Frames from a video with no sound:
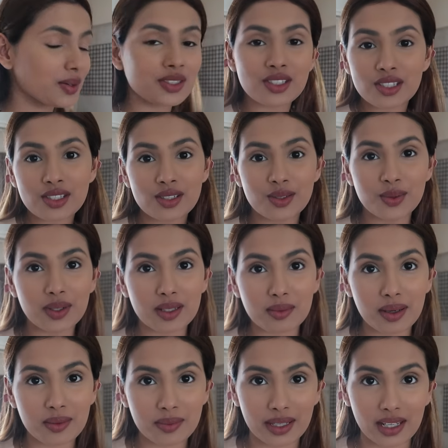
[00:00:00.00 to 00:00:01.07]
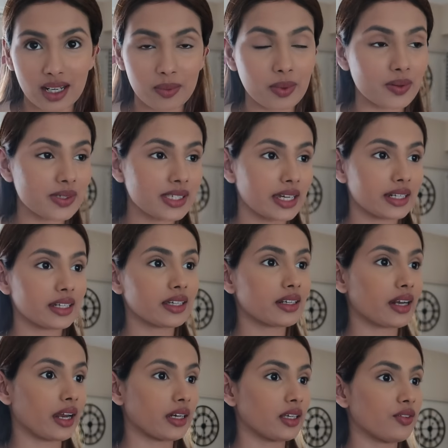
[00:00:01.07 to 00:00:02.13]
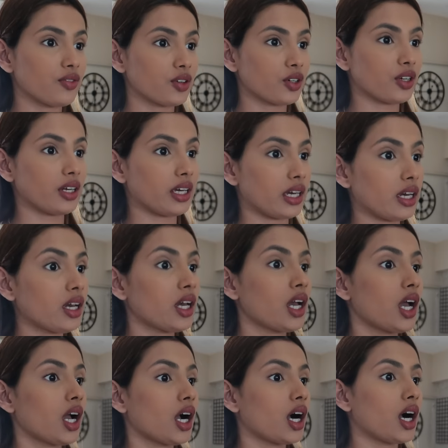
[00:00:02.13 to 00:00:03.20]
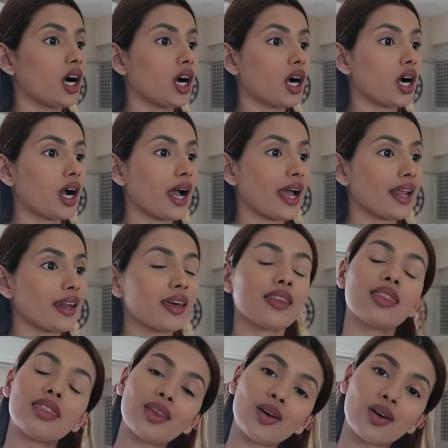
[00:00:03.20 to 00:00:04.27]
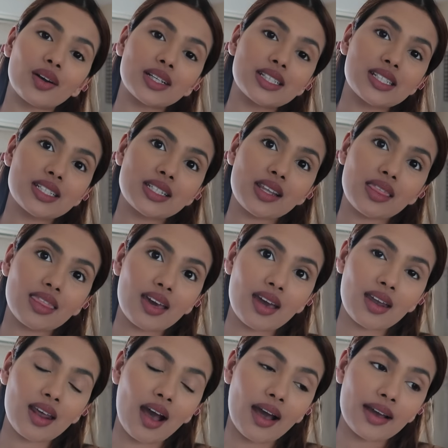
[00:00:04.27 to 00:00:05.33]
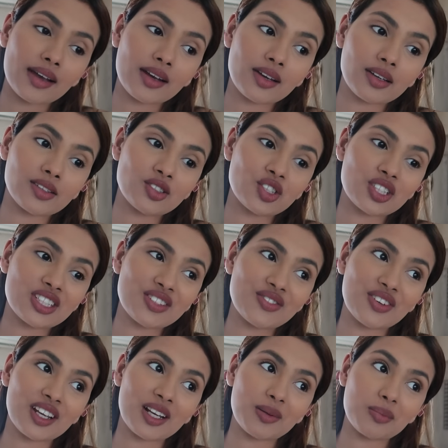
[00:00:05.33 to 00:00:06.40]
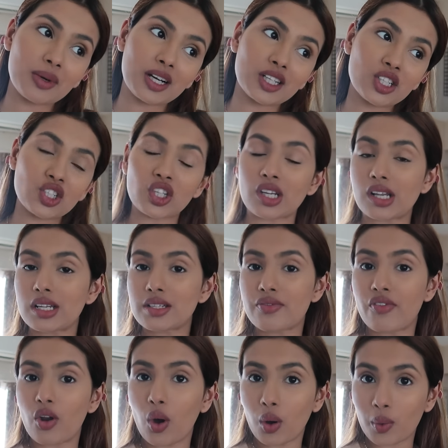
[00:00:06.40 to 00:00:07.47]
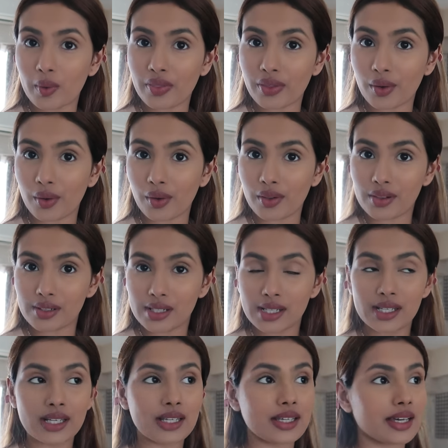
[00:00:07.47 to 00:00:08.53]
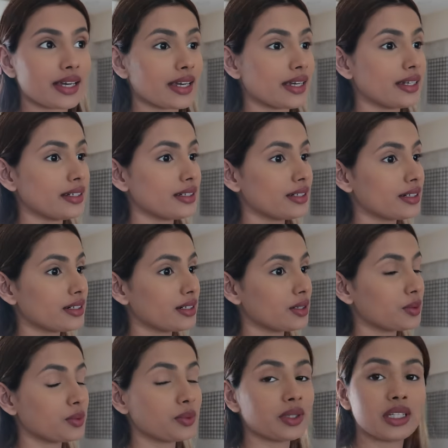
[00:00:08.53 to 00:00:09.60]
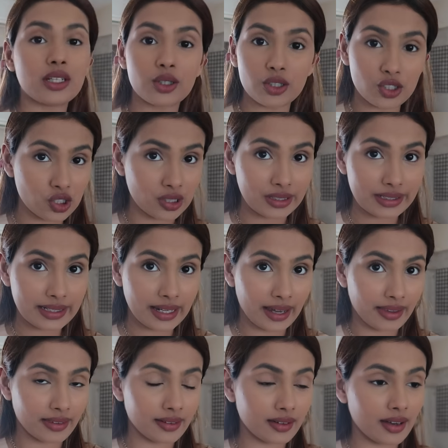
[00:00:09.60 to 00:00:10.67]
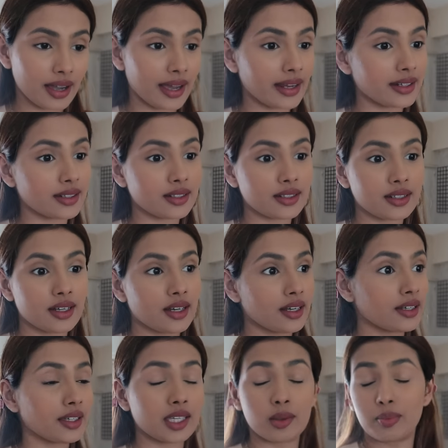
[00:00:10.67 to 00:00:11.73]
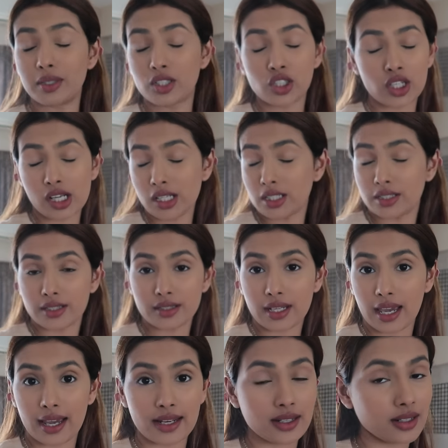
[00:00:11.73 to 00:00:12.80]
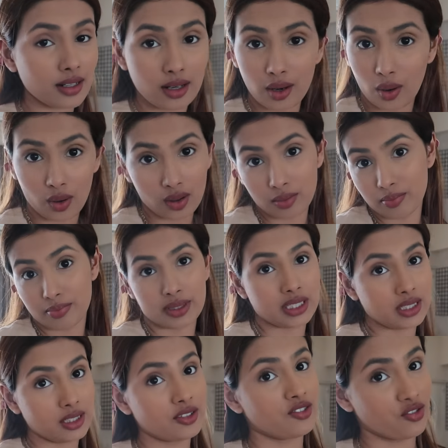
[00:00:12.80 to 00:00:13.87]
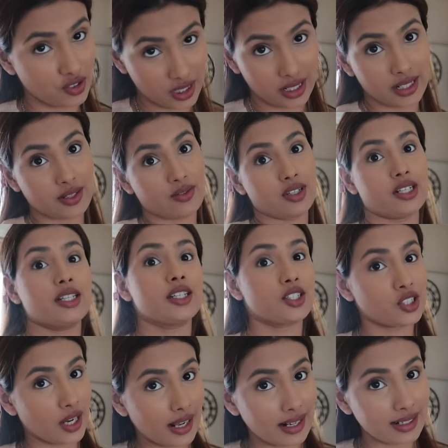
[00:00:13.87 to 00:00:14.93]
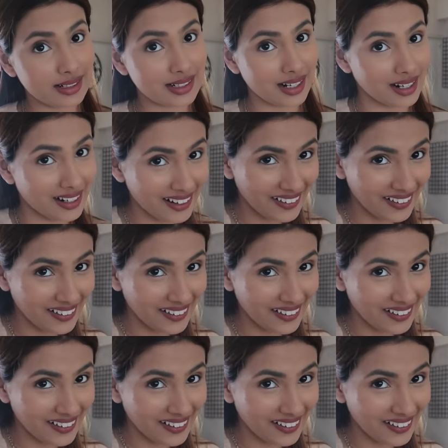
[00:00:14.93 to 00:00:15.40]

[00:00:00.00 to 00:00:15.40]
I was just doing my makeup, I was getting ready for today, and I thought that I could just film a chilled vlog with y'all, and we could chill together and keep it chilled, and it'll all be really, really chilled.